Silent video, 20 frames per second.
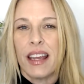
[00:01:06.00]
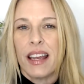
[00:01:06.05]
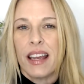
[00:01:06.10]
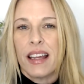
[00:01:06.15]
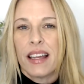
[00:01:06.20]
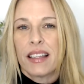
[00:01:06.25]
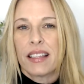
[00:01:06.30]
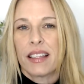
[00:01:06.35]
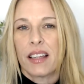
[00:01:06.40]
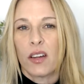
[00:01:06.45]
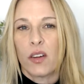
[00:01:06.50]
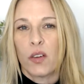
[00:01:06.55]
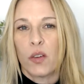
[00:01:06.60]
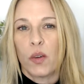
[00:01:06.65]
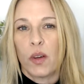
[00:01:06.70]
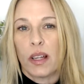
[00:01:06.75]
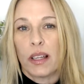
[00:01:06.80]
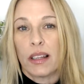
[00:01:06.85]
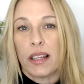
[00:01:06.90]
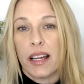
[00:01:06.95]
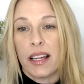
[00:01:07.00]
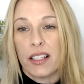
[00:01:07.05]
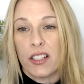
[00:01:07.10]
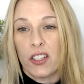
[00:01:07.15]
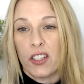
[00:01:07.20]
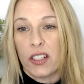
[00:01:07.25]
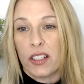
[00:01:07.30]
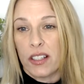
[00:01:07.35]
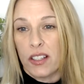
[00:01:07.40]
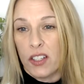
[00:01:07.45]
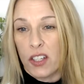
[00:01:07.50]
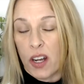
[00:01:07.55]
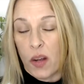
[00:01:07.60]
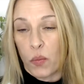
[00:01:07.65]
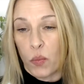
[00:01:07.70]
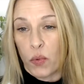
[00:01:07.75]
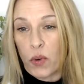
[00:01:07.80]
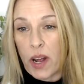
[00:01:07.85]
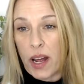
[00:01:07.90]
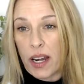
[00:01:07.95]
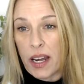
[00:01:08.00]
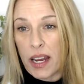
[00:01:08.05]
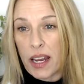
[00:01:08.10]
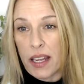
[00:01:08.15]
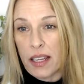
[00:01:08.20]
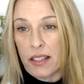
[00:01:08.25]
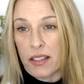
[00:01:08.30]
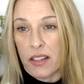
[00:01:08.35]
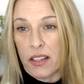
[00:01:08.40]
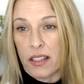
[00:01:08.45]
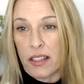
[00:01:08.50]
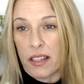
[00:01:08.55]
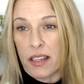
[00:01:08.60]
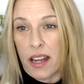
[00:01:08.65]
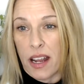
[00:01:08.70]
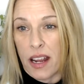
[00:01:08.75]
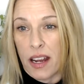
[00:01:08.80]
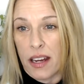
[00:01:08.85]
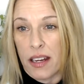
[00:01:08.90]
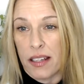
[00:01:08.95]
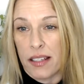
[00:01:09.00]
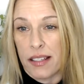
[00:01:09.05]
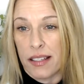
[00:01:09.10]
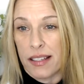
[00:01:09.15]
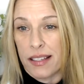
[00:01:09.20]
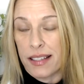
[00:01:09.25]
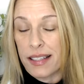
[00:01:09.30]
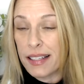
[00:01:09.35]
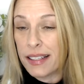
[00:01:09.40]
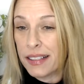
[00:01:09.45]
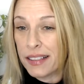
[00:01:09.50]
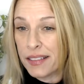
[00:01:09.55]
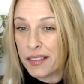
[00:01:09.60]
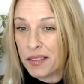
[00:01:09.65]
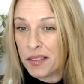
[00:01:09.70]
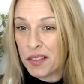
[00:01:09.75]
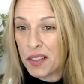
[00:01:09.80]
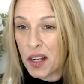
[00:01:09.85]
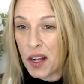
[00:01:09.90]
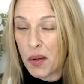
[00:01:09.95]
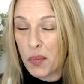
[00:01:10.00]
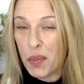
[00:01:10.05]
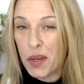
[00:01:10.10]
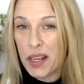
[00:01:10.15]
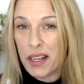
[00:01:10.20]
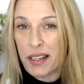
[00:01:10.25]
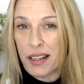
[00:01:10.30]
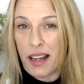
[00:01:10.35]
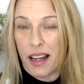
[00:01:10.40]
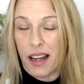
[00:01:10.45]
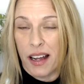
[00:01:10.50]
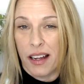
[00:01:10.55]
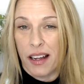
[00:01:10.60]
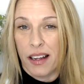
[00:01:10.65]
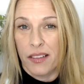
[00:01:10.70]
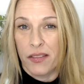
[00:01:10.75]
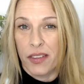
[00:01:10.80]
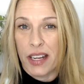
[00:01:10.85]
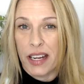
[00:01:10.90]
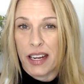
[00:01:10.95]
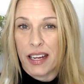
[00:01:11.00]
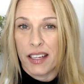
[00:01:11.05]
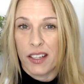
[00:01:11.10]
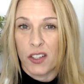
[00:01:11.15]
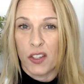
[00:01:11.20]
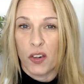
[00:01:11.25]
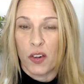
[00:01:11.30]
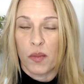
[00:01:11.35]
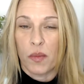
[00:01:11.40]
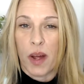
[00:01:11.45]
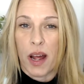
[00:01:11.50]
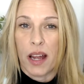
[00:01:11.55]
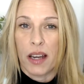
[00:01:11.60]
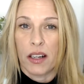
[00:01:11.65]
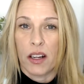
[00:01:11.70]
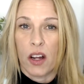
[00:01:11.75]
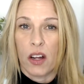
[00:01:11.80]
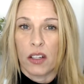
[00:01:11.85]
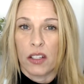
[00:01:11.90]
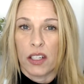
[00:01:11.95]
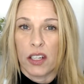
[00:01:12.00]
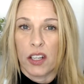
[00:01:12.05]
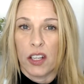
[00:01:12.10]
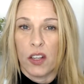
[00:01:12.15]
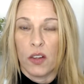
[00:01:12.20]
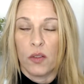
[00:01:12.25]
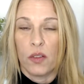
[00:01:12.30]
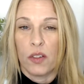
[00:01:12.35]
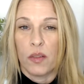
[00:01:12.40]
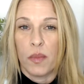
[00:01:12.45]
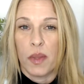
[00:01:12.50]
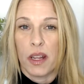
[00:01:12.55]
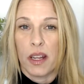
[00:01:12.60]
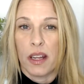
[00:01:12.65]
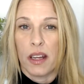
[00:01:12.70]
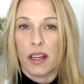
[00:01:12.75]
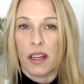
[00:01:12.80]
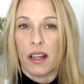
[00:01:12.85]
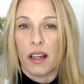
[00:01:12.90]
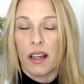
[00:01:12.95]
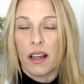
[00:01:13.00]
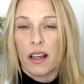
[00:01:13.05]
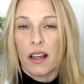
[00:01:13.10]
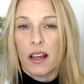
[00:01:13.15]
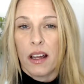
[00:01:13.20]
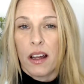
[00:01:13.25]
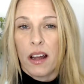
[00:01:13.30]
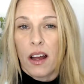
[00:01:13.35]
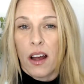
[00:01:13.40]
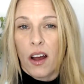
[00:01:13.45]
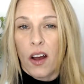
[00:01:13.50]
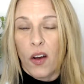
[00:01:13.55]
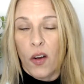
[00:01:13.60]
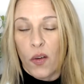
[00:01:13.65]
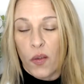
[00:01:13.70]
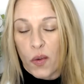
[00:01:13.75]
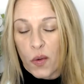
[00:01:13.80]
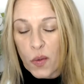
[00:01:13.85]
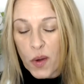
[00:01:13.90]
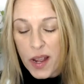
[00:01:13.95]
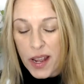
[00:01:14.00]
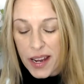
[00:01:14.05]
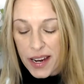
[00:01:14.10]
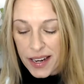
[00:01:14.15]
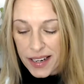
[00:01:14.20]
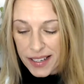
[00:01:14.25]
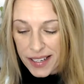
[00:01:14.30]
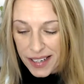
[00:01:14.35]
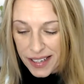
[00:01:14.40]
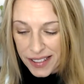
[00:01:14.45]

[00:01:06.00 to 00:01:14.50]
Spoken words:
So let's just jump right into today's topic of, is your mind causing you to be overweight?